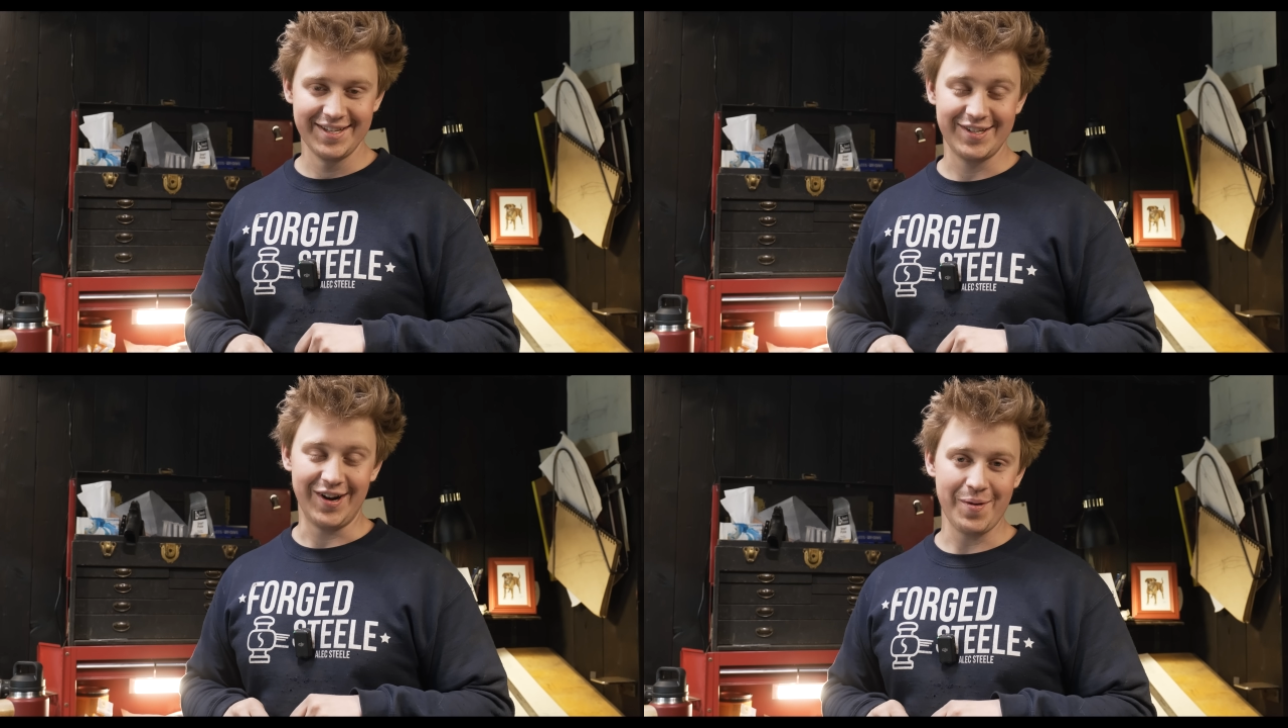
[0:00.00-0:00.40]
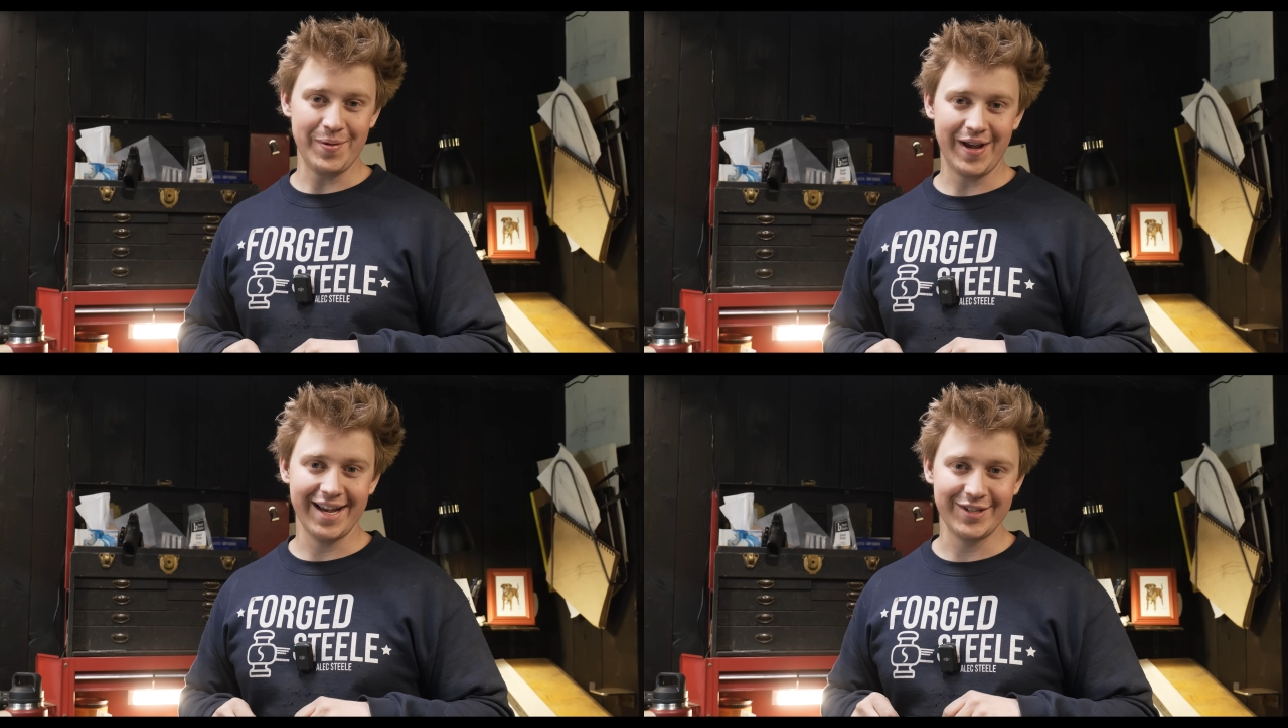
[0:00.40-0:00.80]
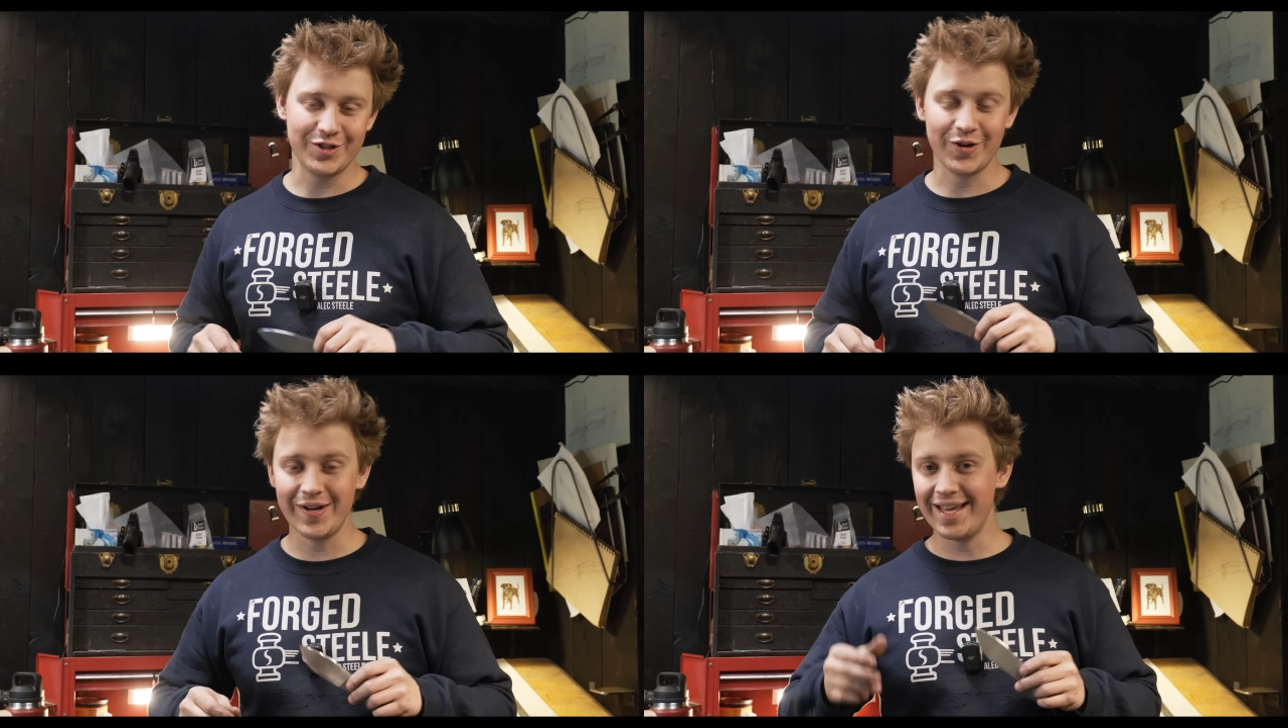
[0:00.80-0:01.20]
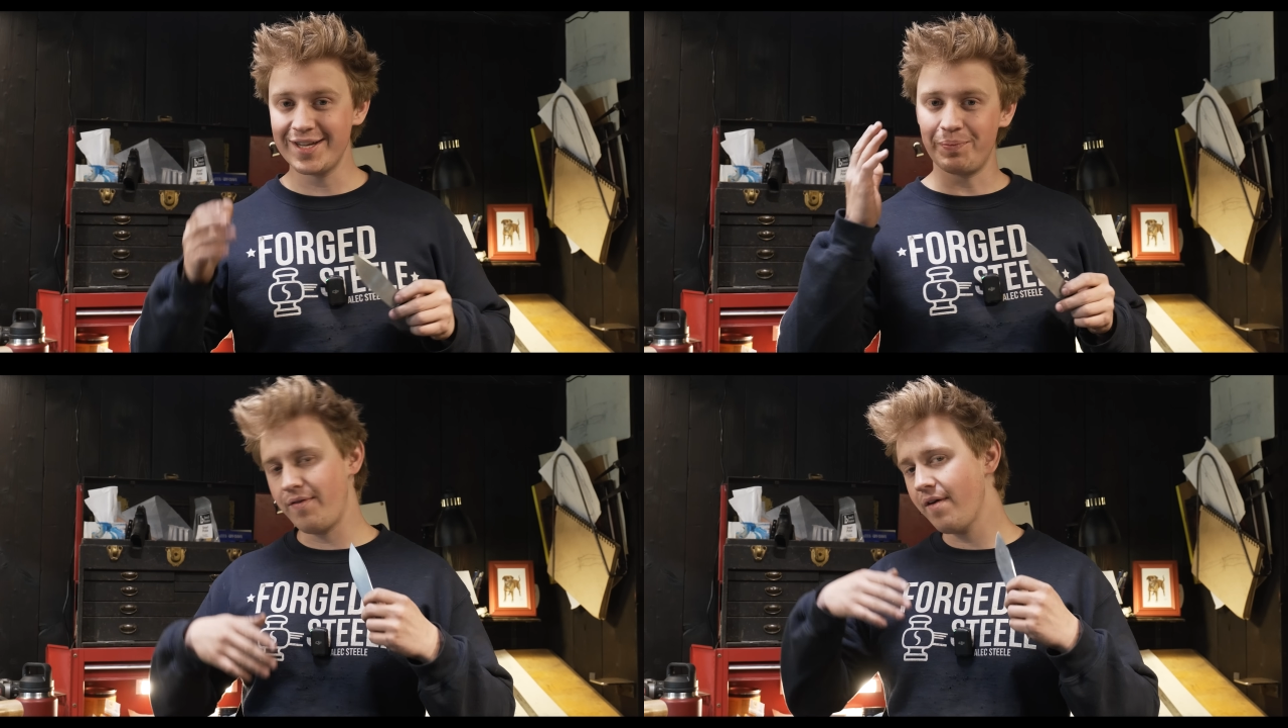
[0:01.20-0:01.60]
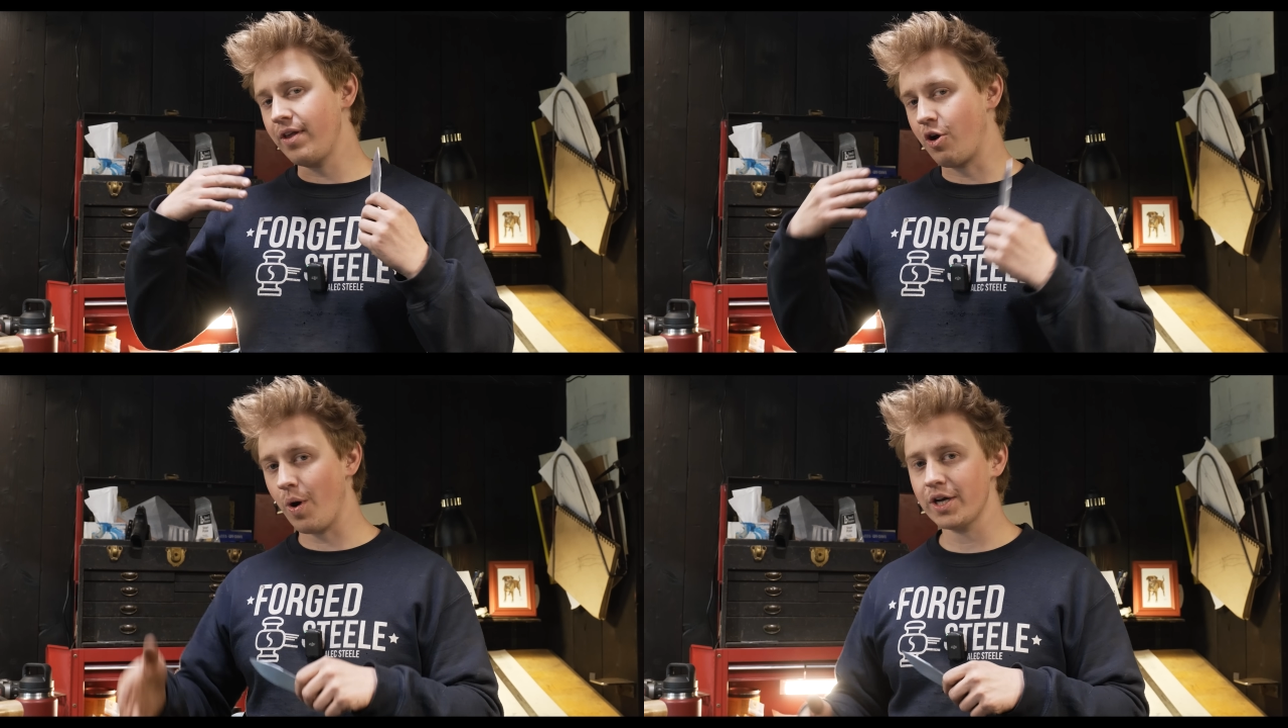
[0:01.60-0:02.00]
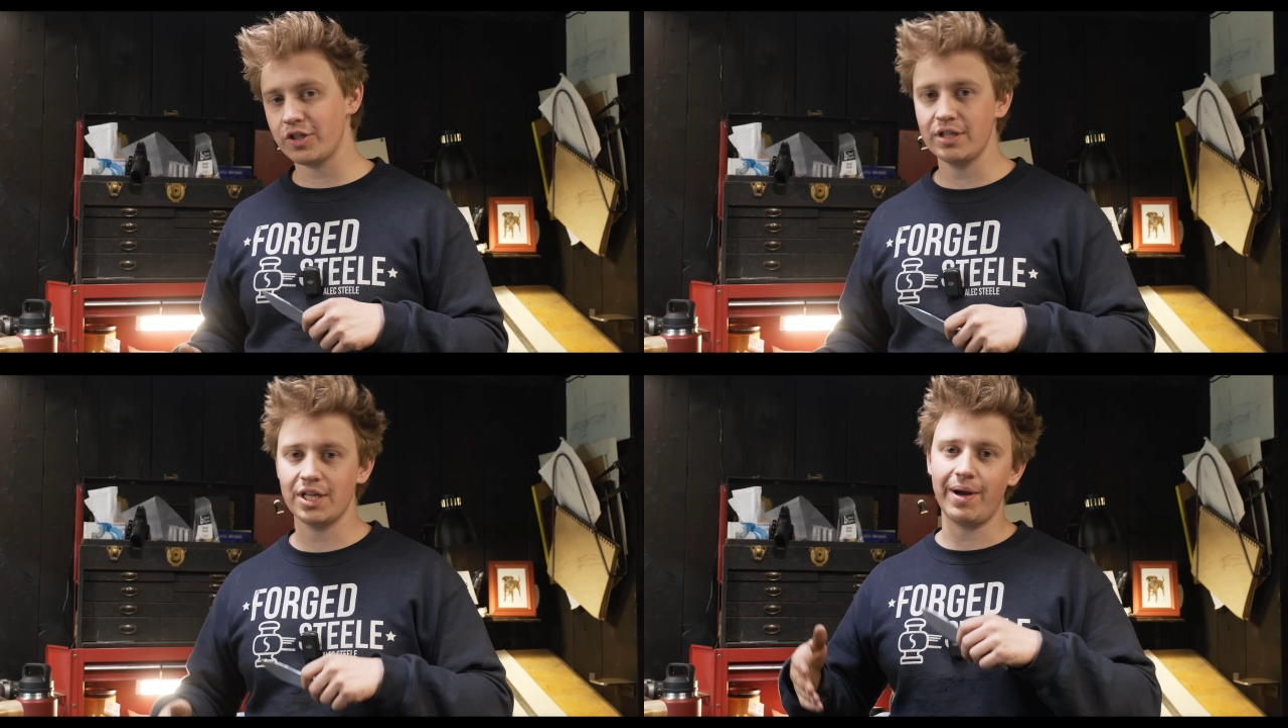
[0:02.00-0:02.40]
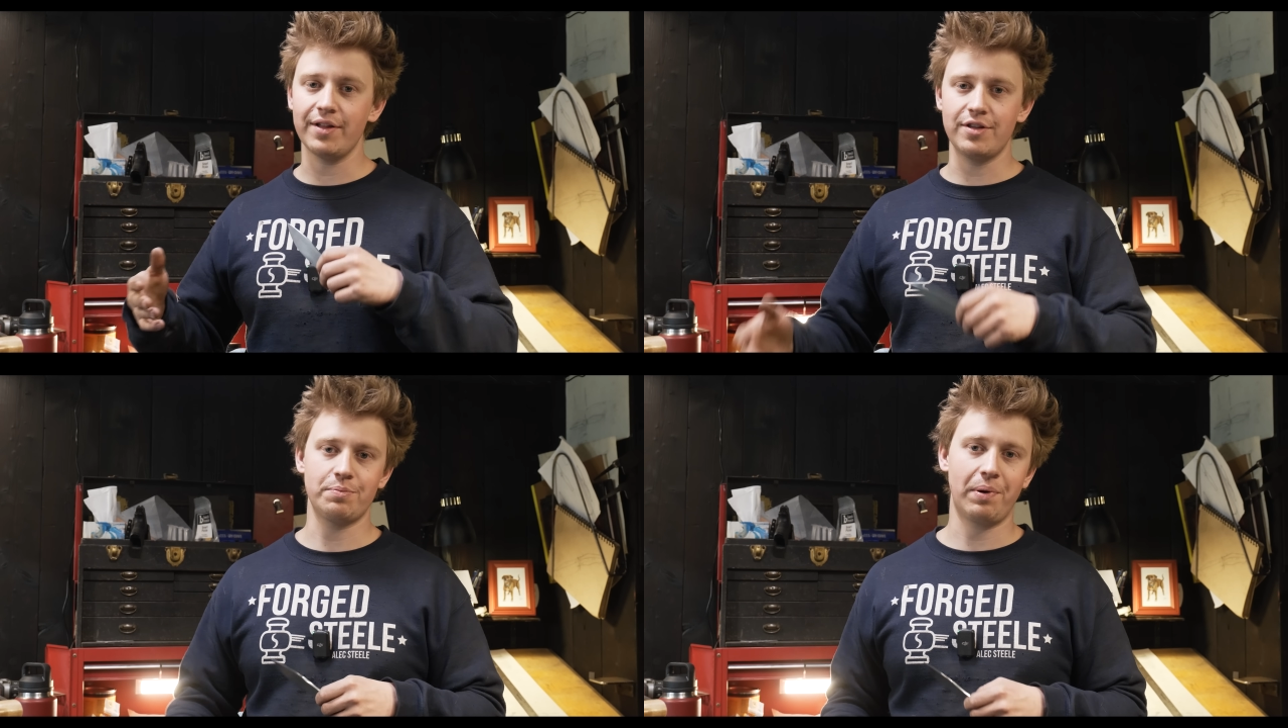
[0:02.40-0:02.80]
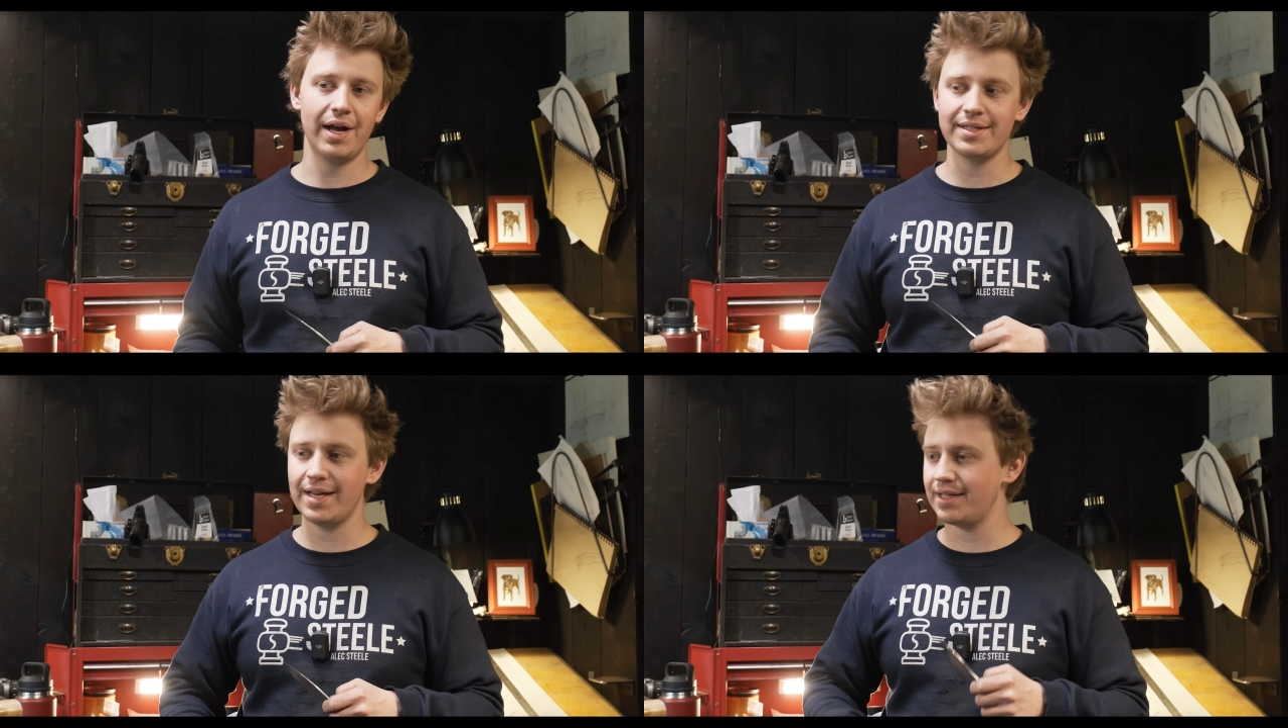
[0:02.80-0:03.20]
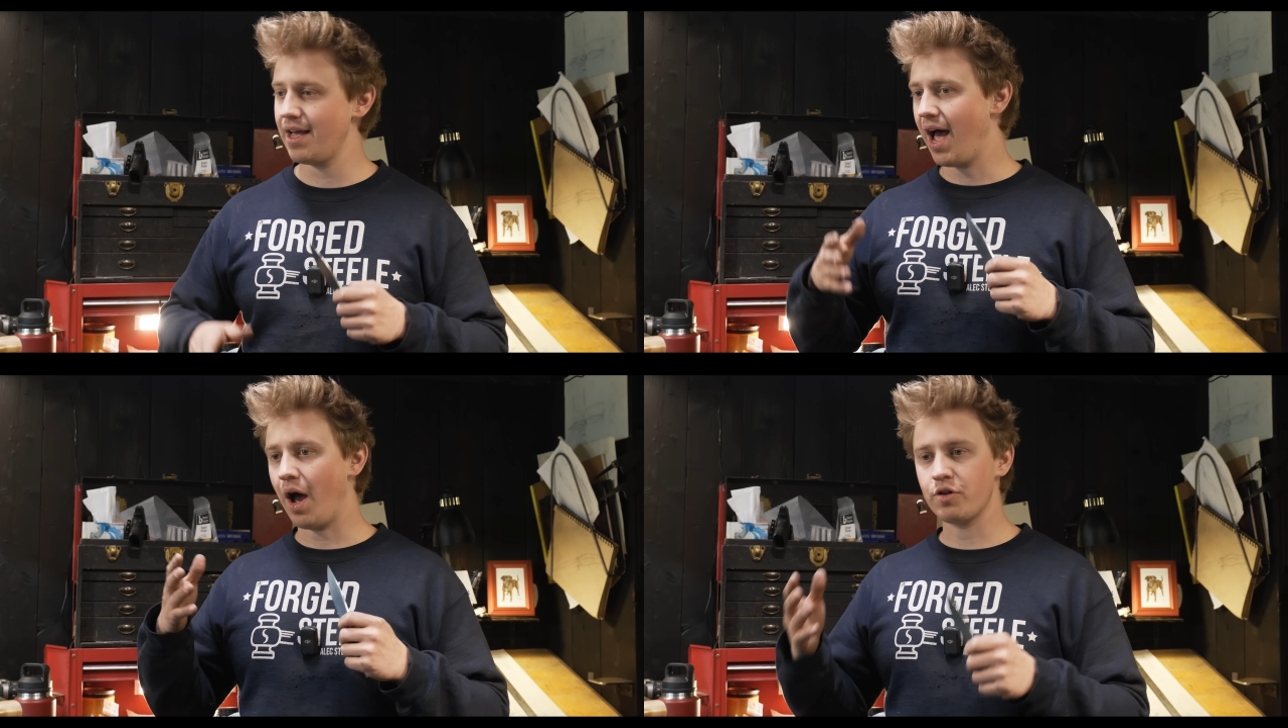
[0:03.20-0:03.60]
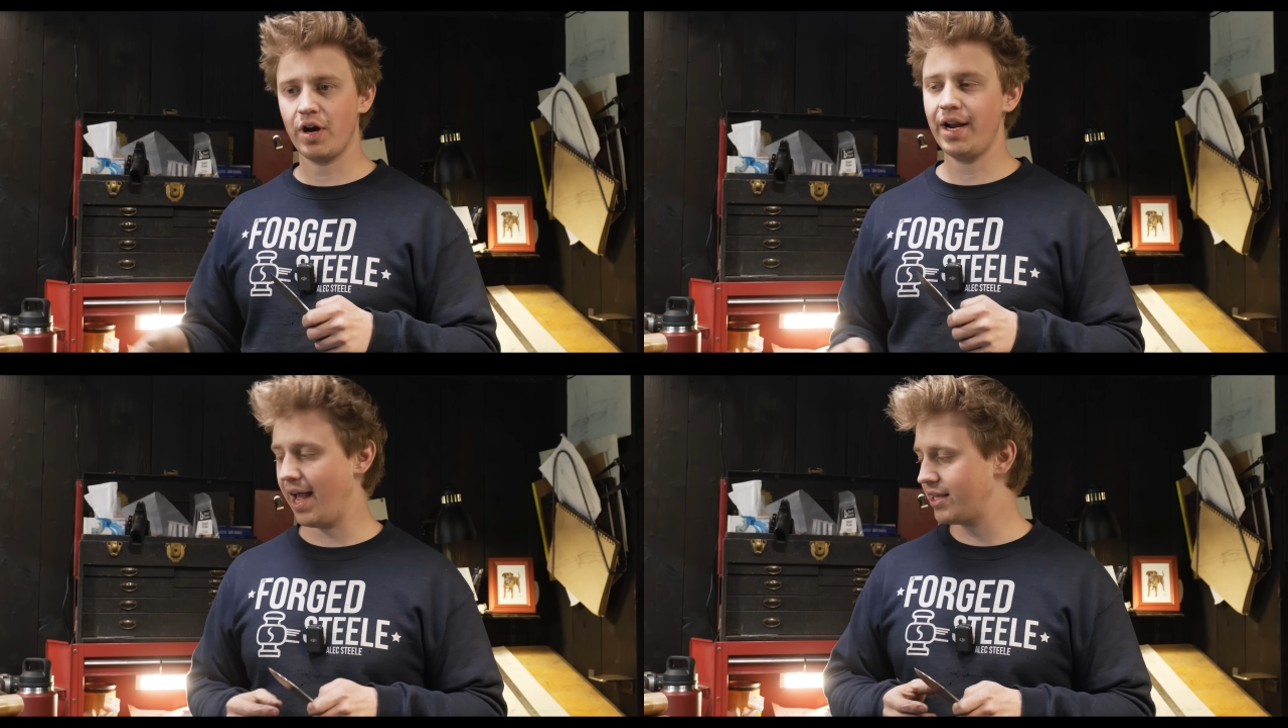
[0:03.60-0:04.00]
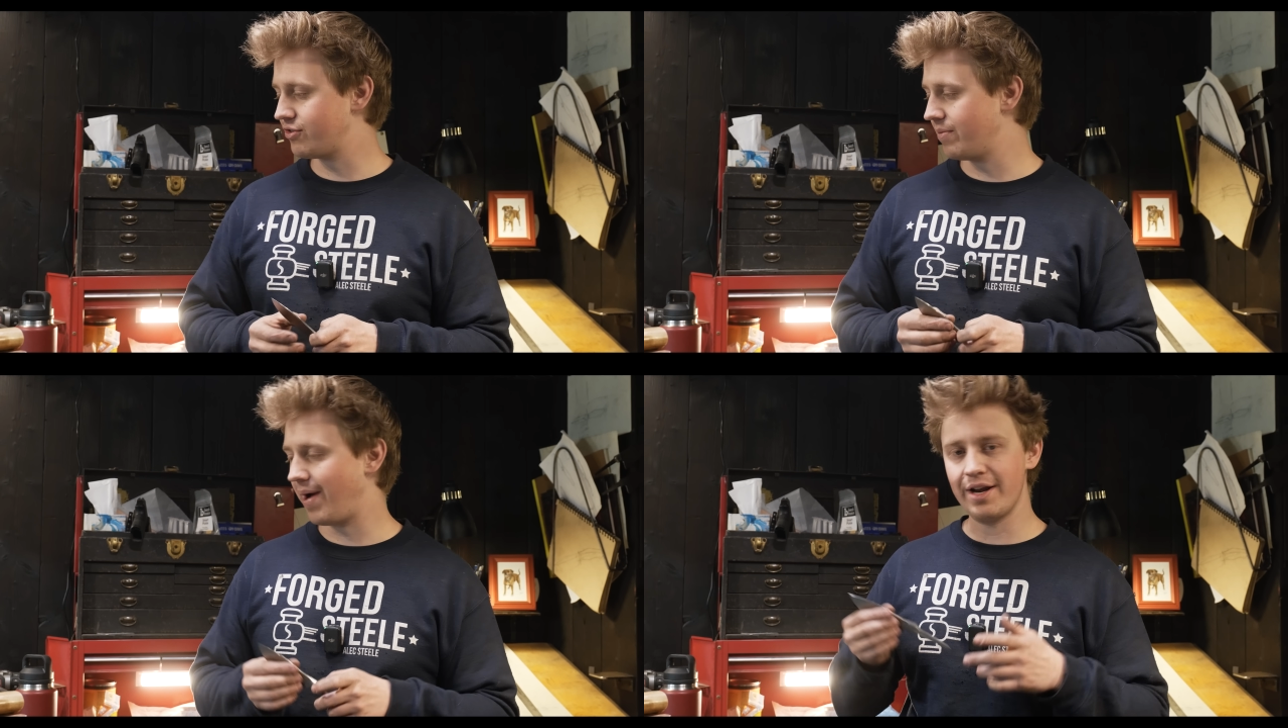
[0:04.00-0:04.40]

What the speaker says: So I hope you guys enjoyed this. If you have any questions about this process, I'll try to answer them.